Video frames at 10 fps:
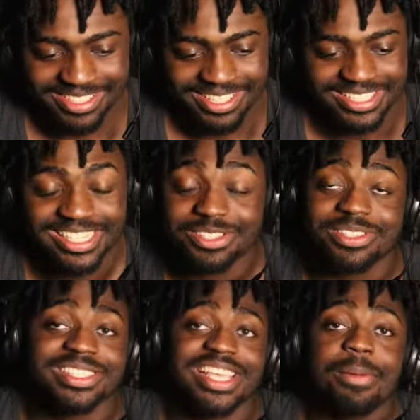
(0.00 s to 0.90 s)
Because as you can
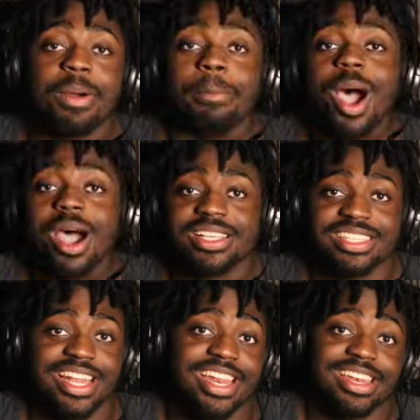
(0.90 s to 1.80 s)
see, I'm a boss,
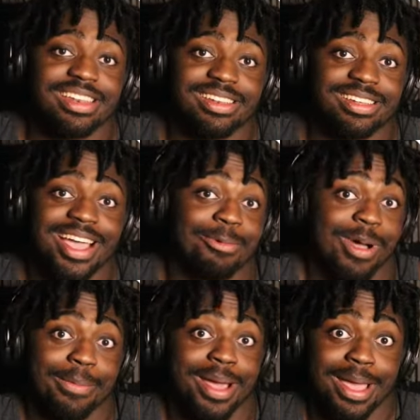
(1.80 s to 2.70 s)
and I didn't, I,
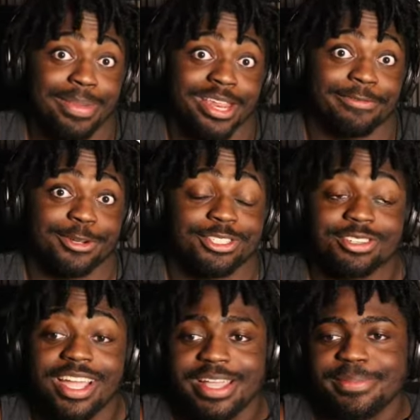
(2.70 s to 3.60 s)
I, I beat it first
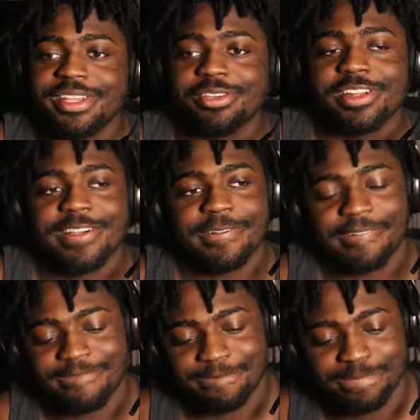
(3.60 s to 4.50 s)
try, but you know,
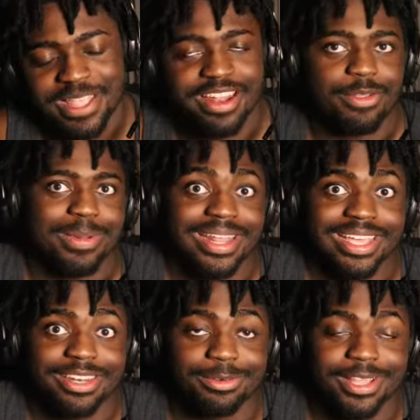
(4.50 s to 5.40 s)
not everybody
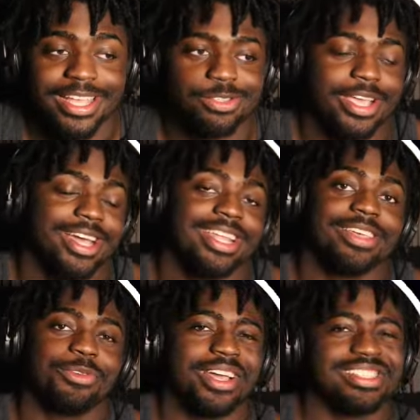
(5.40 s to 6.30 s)
can do that, so I got to give
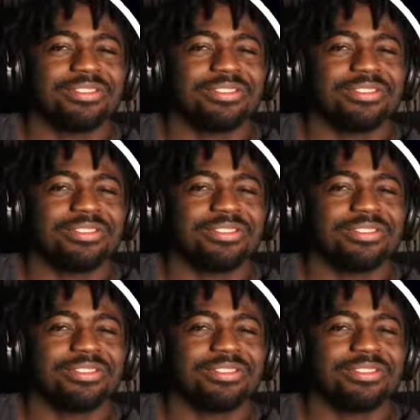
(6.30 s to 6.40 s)
you guys the